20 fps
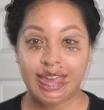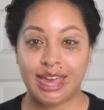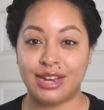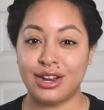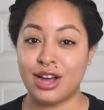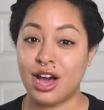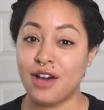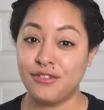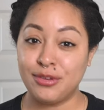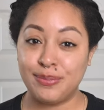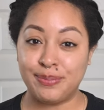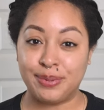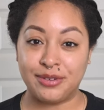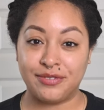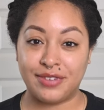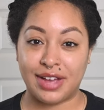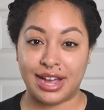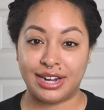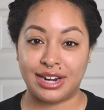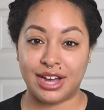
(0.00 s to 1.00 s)
and often
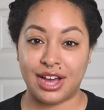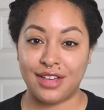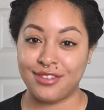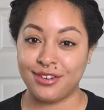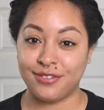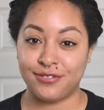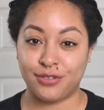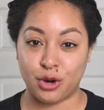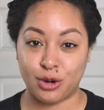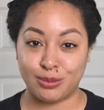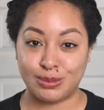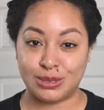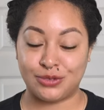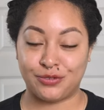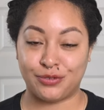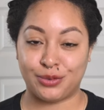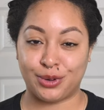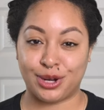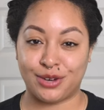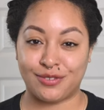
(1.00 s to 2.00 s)
provide other forms
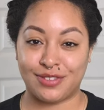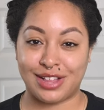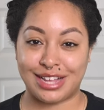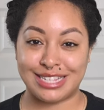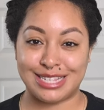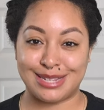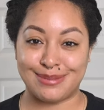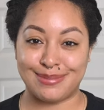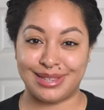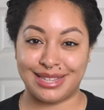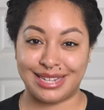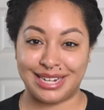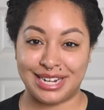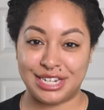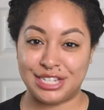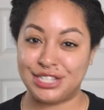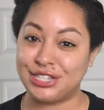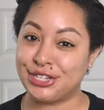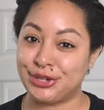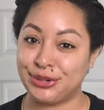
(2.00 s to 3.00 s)
of work
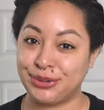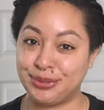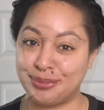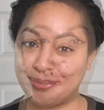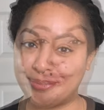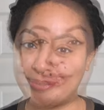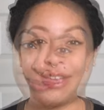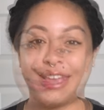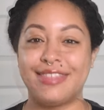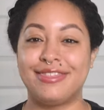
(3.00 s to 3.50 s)
flexibility too.